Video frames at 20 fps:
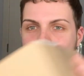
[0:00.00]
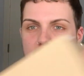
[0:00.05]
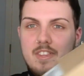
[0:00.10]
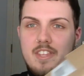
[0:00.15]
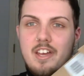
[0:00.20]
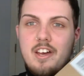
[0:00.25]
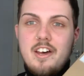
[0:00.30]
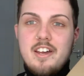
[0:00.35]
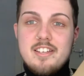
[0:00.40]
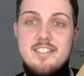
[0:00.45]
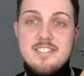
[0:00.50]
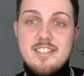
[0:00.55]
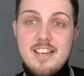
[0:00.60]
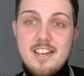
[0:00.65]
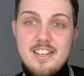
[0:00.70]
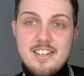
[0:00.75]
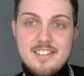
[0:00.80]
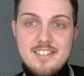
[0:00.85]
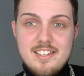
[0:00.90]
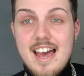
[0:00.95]
I
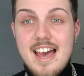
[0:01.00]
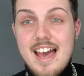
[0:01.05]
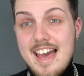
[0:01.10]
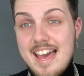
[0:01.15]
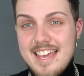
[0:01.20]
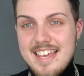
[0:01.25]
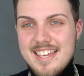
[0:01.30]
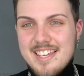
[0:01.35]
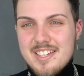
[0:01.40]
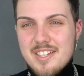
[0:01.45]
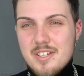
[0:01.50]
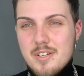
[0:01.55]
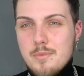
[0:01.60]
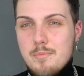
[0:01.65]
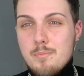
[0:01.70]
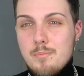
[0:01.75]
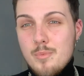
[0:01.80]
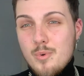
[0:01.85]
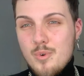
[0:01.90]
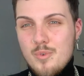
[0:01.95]
done a
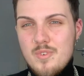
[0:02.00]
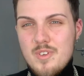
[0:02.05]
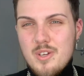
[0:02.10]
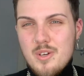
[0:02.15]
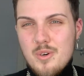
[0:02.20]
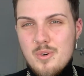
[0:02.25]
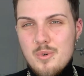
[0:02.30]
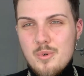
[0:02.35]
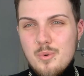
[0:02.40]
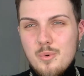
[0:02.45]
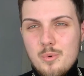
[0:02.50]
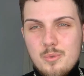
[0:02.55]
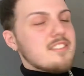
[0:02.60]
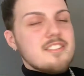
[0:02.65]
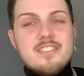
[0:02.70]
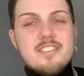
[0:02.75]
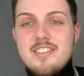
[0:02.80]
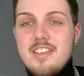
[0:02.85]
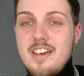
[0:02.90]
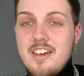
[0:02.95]
Morphe haul.
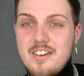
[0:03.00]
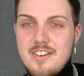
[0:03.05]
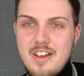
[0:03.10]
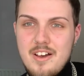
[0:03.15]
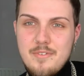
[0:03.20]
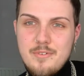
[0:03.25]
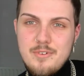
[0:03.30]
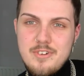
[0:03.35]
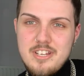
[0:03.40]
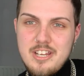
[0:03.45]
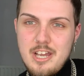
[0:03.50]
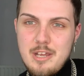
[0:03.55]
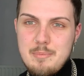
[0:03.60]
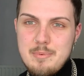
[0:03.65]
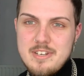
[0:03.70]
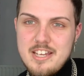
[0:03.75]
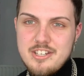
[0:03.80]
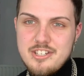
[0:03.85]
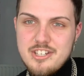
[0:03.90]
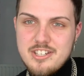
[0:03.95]
So I've already
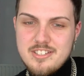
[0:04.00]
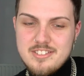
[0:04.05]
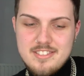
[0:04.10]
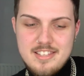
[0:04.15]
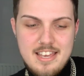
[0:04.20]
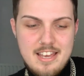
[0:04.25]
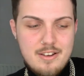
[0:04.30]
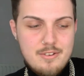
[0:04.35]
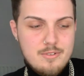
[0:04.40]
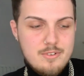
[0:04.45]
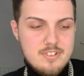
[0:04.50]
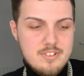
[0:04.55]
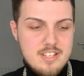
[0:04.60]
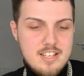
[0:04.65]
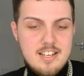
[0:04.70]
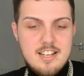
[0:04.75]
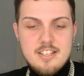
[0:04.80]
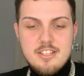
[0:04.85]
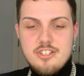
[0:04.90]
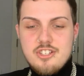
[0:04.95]
opened it, as you can tell, because I
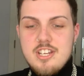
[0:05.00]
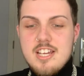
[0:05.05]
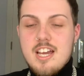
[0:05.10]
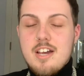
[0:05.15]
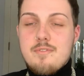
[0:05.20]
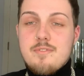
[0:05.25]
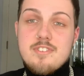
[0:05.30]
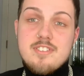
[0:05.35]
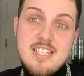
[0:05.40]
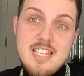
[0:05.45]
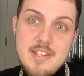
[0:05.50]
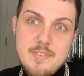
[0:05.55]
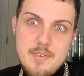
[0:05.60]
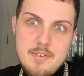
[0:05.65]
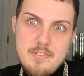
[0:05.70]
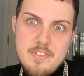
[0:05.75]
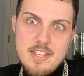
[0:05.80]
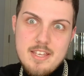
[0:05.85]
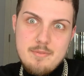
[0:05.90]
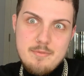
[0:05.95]
like to check I've received
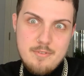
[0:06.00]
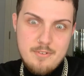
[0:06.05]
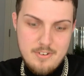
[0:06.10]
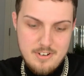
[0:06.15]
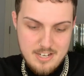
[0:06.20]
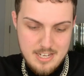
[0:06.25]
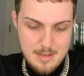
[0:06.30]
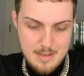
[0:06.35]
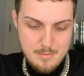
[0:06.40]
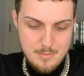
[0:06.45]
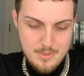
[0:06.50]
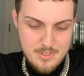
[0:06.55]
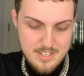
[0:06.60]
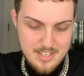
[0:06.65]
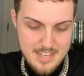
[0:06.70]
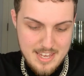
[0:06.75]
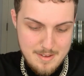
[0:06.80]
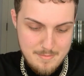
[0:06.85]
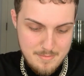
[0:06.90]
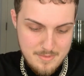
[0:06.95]
everything before I come on the
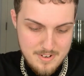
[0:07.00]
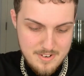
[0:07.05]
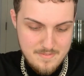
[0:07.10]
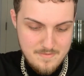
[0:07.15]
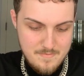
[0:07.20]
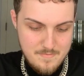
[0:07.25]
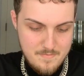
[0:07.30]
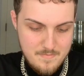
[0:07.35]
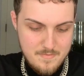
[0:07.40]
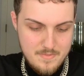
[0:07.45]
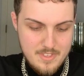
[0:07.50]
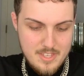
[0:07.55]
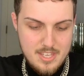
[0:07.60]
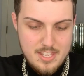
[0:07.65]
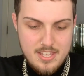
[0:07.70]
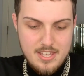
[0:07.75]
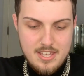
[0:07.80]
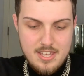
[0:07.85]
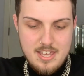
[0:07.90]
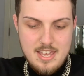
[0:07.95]
camera.
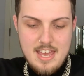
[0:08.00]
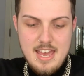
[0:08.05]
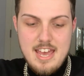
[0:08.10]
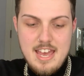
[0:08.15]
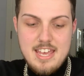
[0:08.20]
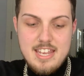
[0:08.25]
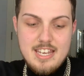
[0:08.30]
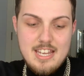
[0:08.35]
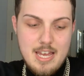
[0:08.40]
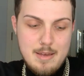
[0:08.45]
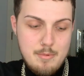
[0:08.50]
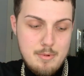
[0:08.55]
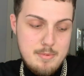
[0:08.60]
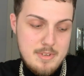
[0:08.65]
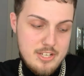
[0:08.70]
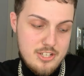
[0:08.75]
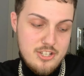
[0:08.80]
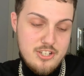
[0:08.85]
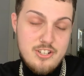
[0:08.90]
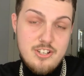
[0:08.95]
And I'm a
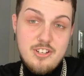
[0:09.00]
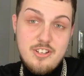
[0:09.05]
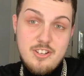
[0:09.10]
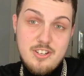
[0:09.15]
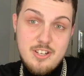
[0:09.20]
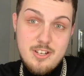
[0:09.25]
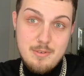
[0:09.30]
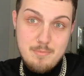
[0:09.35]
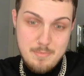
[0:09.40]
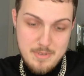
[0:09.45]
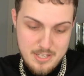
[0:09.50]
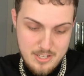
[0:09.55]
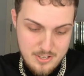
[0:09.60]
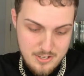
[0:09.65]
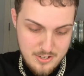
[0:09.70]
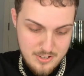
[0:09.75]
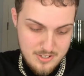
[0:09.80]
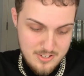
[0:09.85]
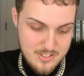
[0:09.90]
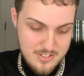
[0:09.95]
bit shook
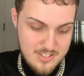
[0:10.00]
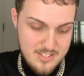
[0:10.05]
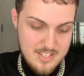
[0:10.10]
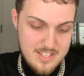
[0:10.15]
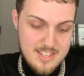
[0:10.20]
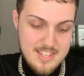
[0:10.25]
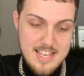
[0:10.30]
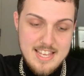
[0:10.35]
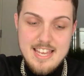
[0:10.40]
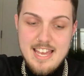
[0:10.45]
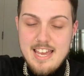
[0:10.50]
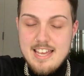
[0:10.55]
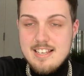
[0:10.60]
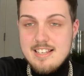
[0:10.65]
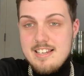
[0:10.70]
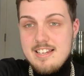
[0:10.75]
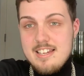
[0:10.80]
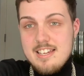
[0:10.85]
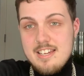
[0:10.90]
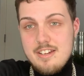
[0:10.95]
because they had
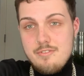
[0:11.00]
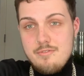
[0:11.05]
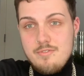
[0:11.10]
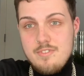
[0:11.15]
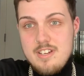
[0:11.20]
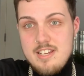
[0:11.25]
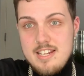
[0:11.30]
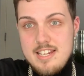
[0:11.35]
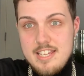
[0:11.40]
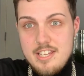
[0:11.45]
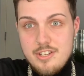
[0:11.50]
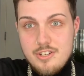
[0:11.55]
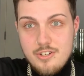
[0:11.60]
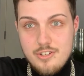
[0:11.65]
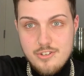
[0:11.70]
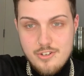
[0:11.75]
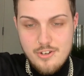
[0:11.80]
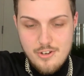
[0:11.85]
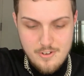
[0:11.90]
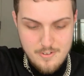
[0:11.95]
like a really
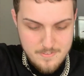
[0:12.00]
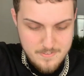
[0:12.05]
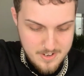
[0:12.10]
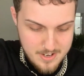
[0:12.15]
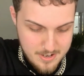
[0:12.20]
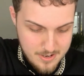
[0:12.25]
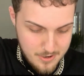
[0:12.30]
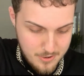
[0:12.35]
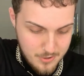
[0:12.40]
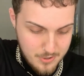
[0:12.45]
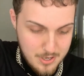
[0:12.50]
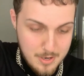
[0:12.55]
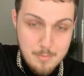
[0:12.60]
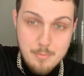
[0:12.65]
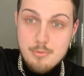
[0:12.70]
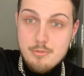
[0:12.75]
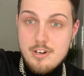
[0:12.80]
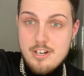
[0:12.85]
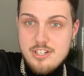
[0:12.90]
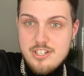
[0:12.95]
good offer on
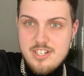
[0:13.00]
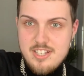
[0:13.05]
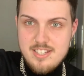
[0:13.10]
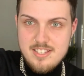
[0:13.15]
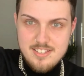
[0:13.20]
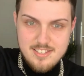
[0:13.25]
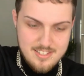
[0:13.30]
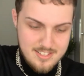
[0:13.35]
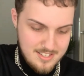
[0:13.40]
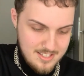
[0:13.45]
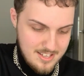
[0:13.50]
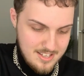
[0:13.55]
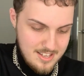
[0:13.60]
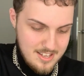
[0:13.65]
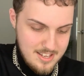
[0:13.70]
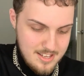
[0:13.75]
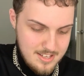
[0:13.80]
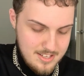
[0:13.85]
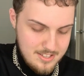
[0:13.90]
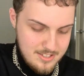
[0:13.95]
brushes.
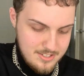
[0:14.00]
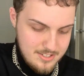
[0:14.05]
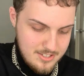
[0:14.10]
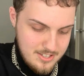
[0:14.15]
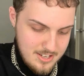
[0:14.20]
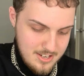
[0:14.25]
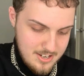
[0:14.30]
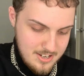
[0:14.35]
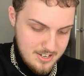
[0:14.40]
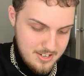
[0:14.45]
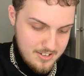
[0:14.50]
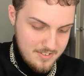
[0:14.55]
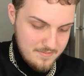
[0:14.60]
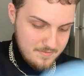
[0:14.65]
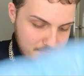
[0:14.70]
So